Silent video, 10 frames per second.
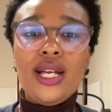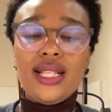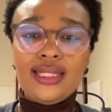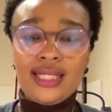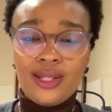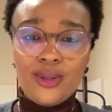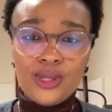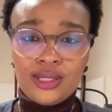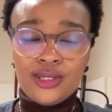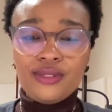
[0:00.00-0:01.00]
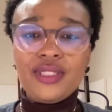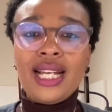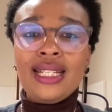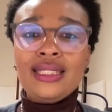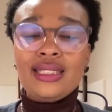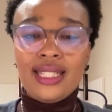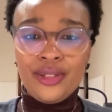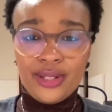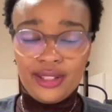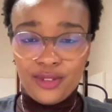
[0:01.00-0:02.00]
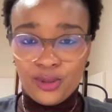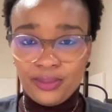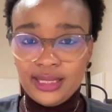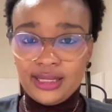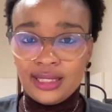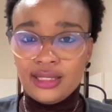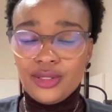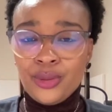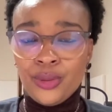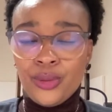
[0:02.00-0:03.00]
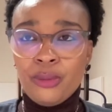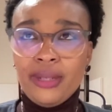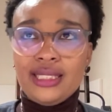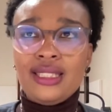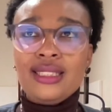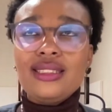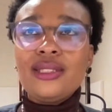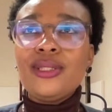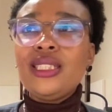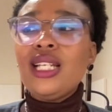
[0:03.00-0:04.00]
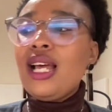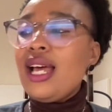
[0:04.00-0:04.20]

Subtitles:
these are the courses you've done and you have completed your bachelor's degree.